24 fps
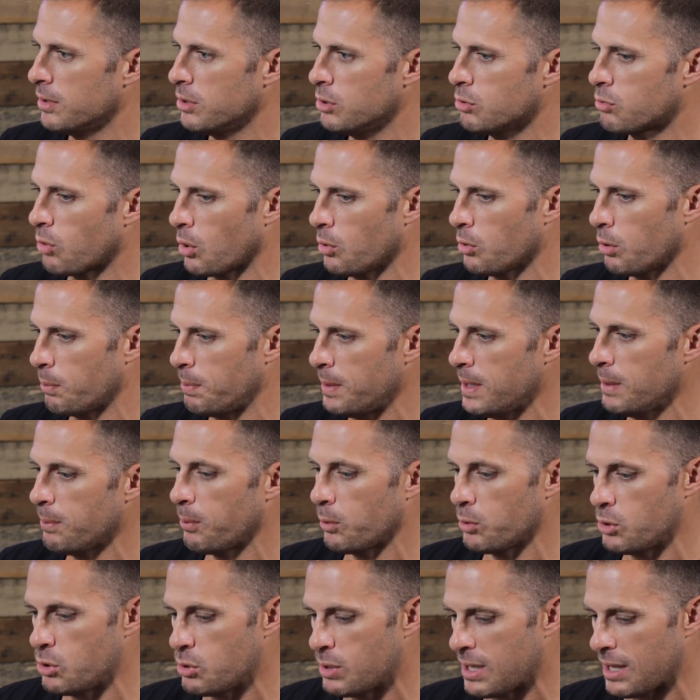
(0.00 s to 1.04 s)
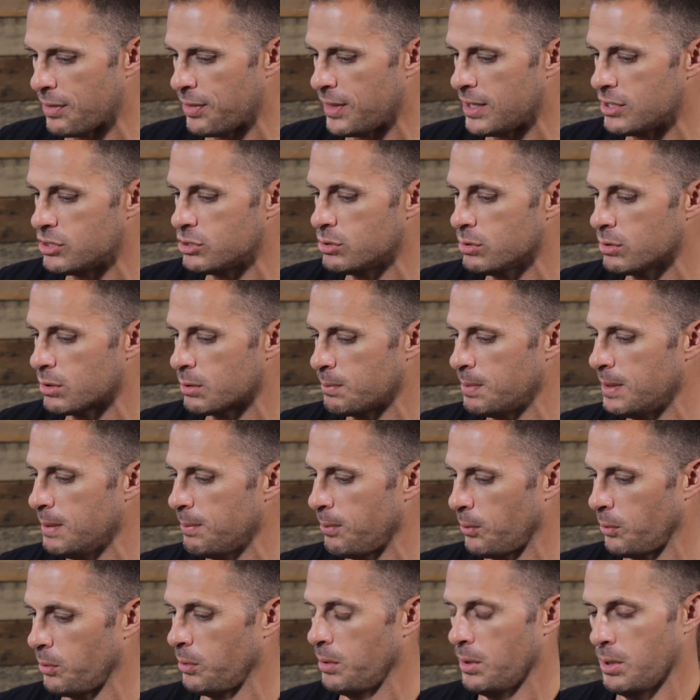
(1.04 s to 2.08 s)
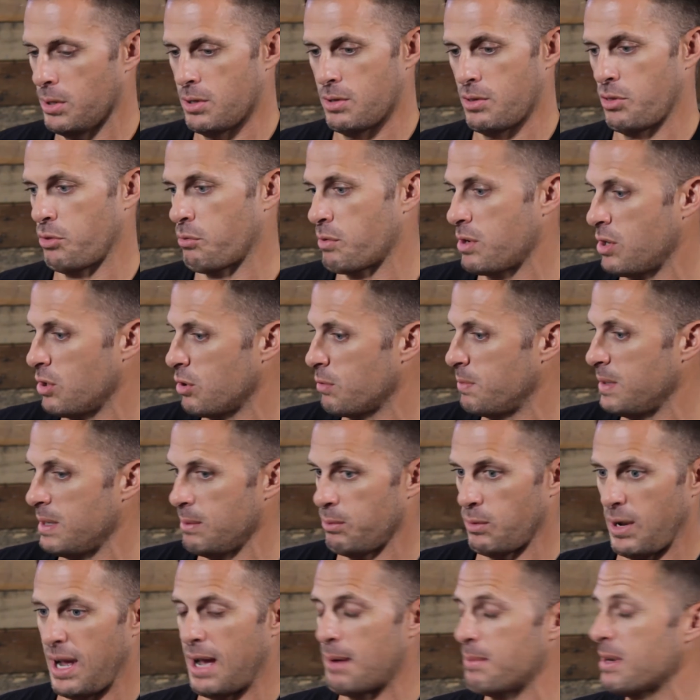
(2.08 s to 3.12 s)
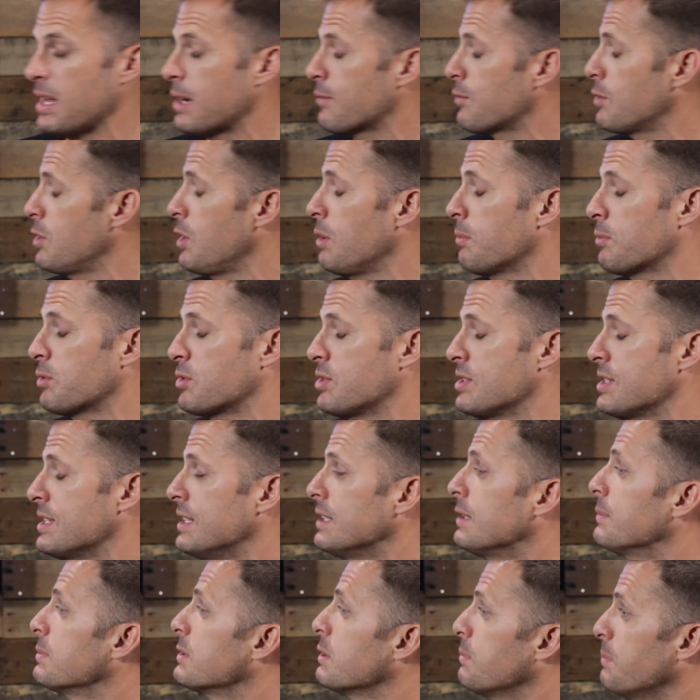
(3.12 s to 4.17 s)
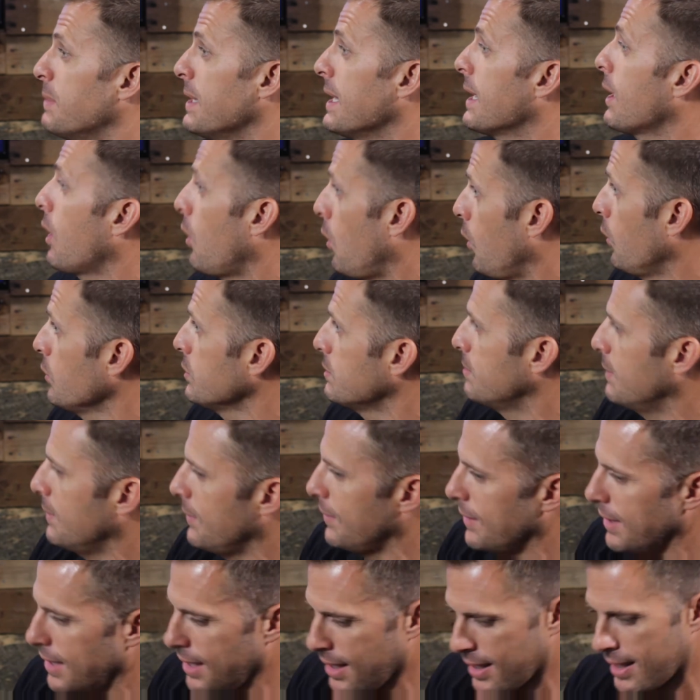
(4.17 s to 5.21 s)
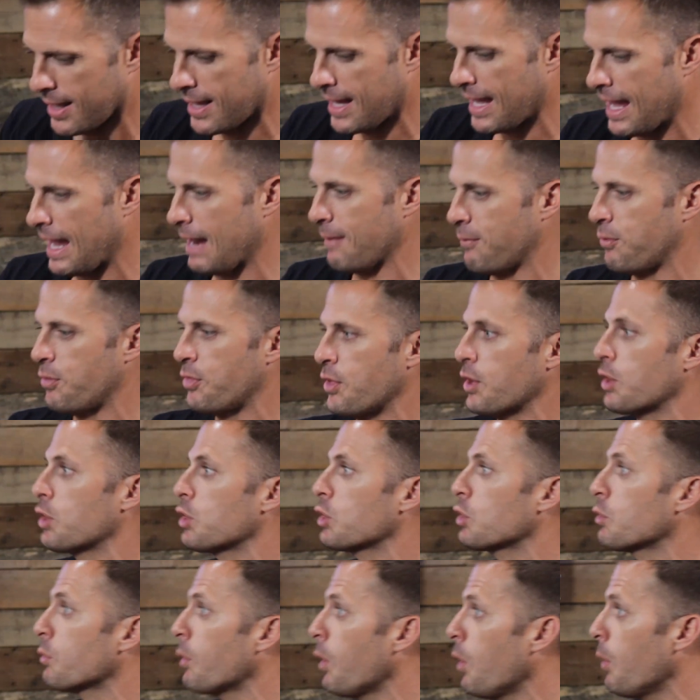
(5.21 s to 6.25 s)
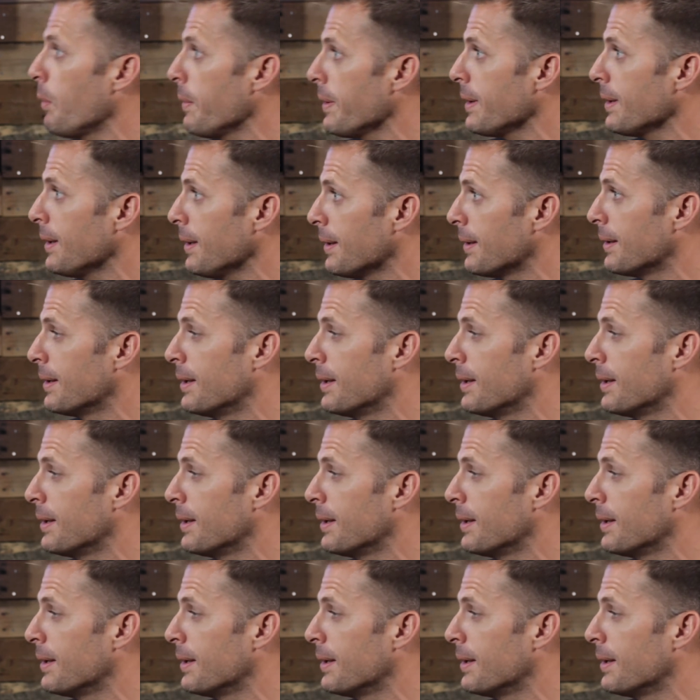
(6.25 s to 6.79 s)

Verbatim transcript: You grow the people, you get these 200 people, 300 people, how many ever number it ends up being ultimately. Yeah. If they're growing,